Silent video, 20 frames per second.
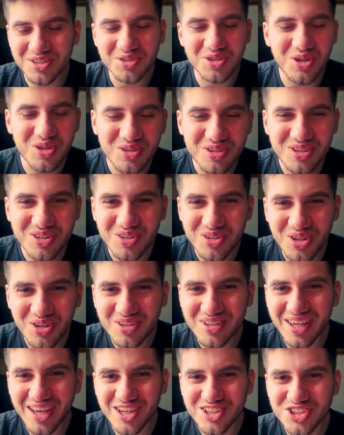
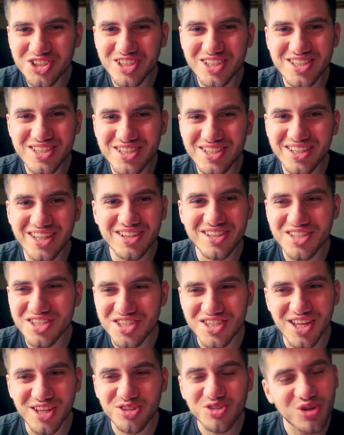don't actually see that it's
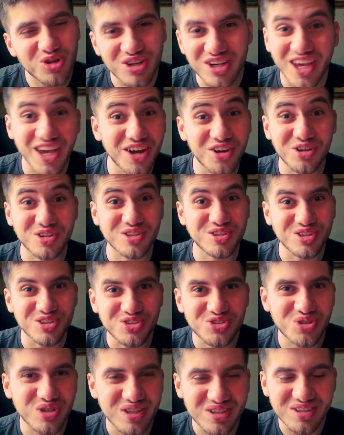not your character
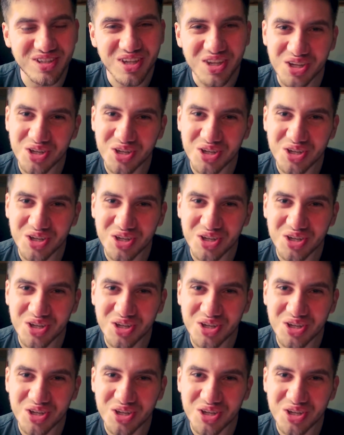trait.